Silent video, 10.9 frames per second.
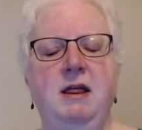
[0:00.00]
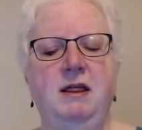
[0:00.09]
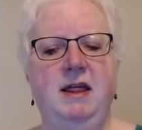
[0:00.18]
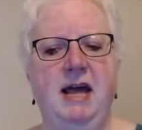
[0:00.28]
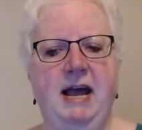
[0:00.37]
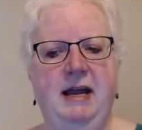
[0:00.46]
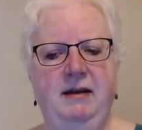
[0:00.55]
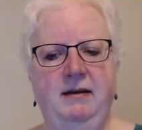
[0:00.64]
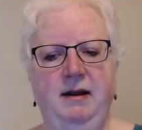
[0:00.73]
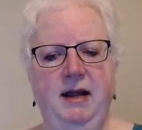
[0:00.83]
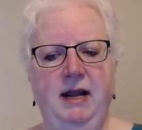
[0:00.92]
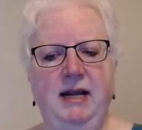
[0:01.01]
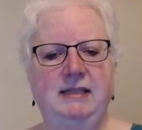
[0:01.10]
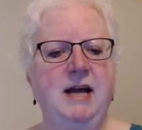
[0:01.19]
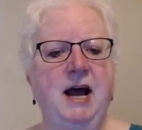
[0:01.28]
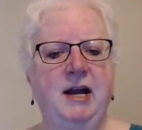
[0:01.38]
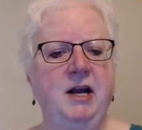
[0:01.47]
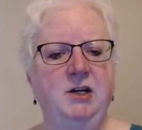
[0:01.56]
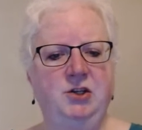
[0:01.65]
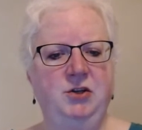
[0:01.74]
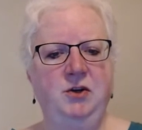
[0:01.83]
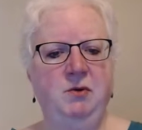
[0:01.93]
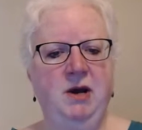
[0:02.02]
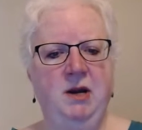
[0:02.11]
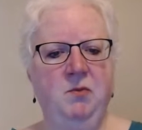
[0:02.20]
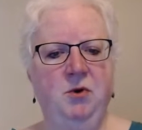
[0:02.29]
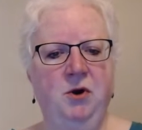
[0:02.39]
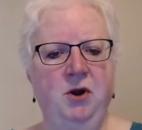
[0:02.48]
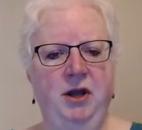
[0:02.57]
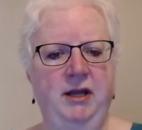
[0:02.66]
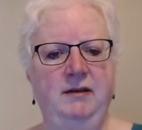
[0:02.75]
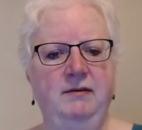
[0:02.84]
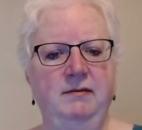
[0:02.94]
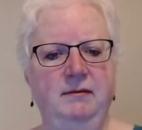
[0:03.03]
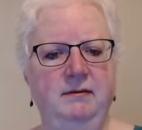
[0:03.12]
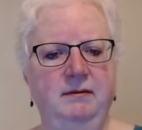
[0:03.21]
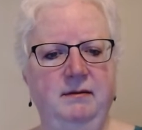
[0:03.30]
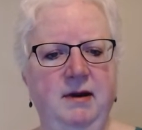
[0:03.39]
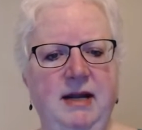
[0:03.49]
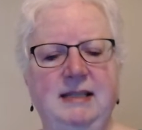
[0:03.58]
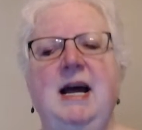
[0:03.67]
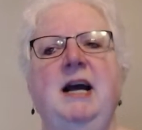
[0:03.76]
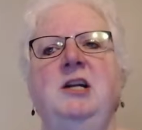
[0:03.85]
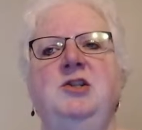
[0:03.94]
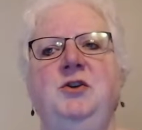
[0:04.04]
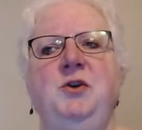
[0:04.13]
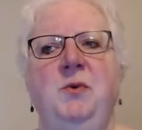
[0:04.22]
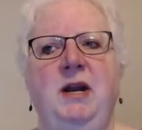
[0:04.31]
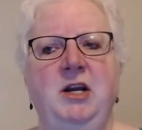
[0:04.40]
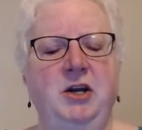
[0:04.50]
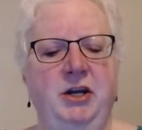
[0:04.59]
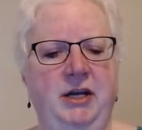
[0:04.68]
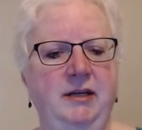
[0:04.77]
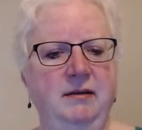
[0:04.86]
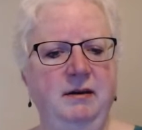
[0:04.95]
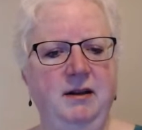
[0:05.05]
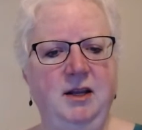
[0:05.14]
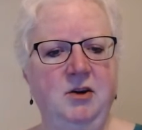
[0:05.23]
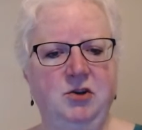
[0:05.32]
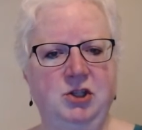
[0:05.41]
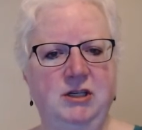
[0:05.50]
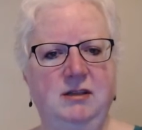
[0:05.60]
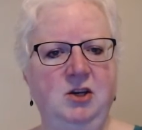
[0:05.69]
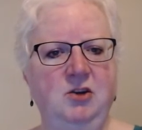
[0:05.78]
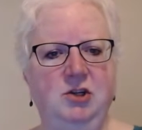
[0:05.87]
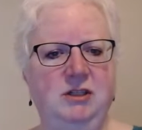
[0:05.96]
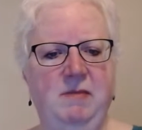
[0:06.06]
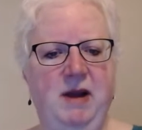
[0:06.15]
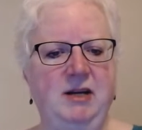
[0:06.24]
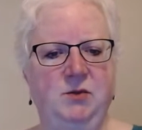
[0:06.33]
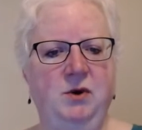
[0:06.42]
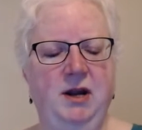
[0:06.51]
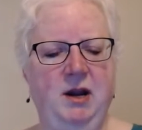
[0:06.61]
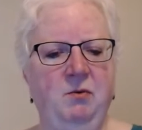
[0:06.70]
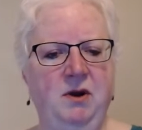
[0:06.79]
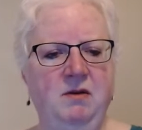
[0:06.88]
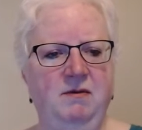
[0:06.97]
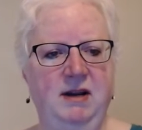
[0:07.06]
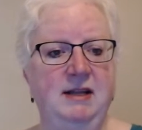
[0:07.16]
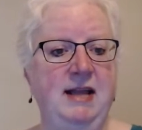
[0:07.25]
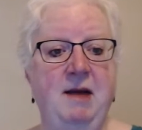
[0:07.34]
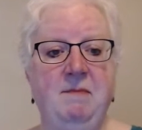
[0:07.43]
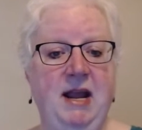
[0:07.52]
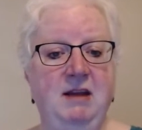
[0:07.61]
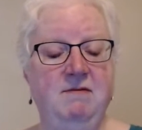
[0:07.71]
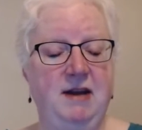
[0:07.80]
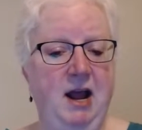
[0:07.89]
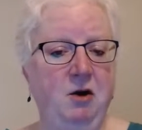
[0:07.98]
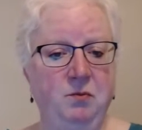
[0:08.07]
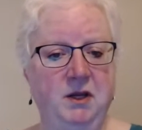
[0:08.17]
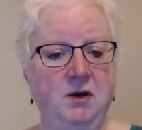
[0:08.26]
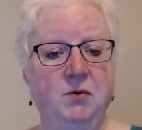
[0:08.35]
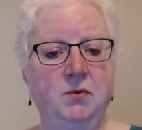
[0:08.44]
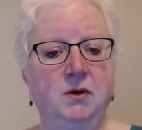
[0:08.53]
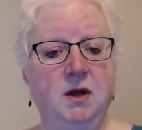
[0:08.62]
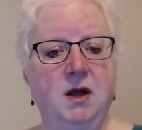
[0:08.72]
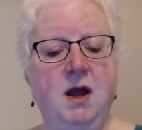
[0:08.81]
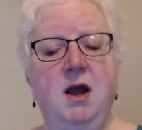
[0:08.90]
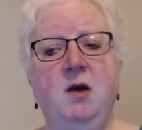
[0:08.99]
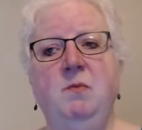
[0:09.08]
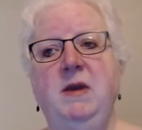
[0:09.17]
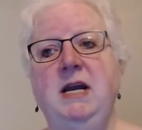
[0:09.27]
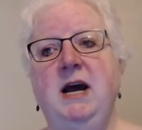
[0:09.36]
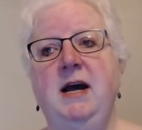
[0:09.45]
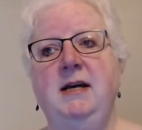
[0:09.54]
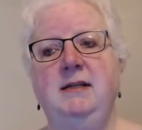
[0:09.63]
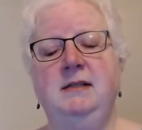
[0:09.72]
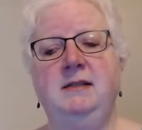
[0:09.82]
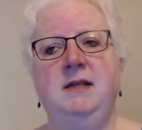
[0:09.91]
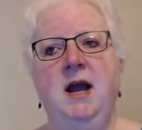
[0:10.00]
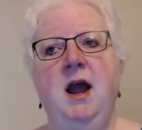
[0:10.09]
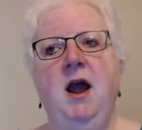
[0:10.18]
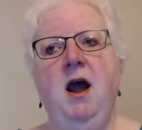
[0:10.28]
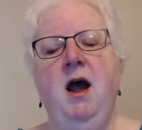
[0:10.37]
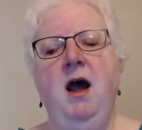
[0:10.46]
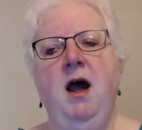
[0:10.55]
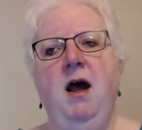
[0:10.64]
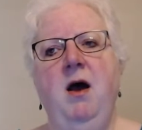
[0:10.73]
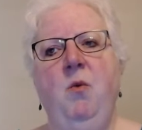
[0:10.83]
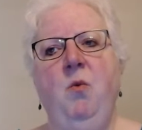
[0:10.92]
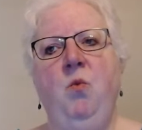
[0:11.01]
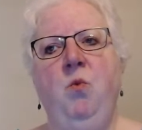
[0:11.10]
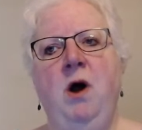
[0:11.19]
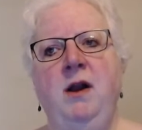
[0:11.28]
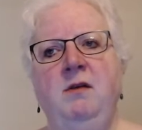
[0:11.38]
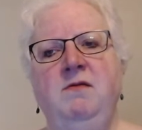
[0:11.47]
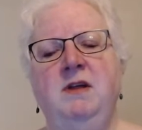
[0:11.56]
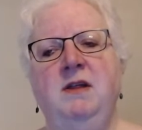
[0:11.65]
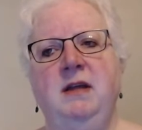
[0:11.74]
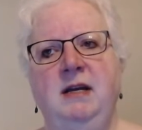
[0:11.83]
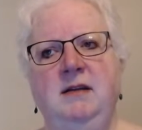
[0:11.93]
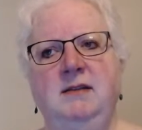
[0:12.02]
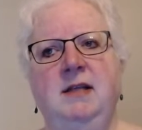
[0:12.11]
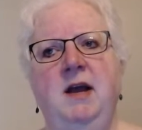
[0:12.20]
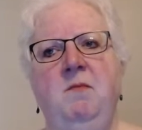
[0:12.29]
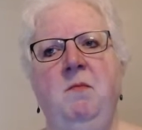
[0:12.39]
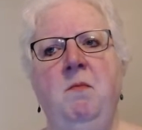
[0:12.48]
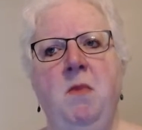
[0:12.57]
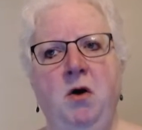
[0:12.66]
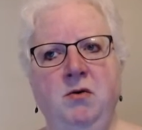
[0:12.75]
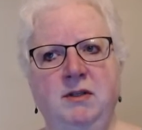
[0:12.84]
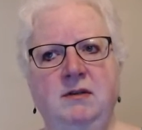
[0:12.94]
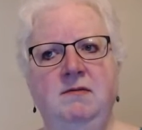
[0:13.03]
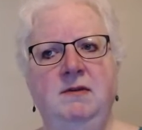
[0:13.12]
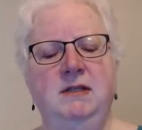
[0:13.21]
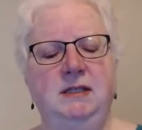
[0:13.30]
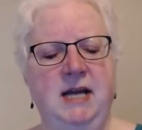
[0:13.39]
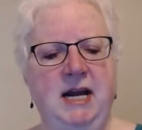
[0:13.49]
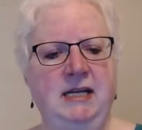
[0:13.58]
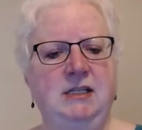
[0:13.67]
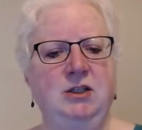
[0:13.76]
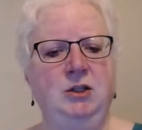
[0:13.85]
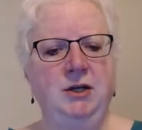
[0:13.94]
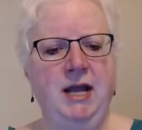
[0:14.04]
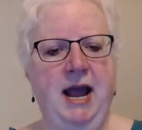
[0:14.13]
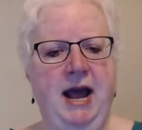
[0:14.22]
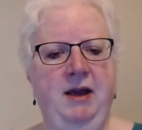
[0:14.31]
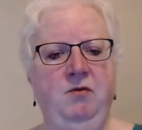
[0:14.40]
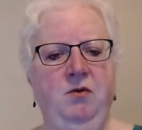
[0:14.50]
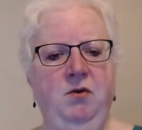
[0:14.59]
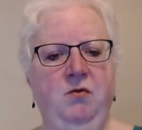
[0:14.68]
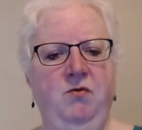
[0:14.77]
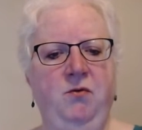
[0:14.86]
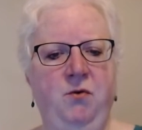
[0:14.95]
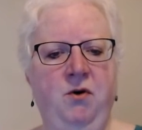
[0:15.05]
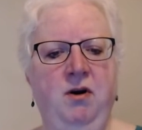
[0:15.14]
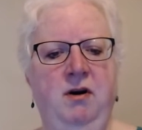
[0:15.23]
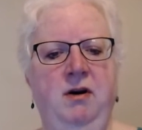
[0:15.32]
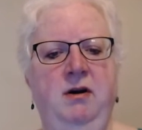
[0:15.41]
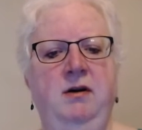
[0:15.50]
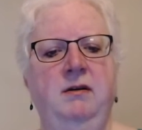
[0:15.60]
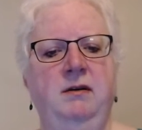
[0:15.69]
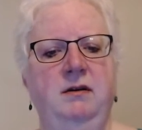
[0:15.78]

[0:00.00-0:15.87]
then it's not going to do you any more good. It's not going to do you any good. You just might as well get rid of it, and that may even help you. Because one of the things that most of the sites look at for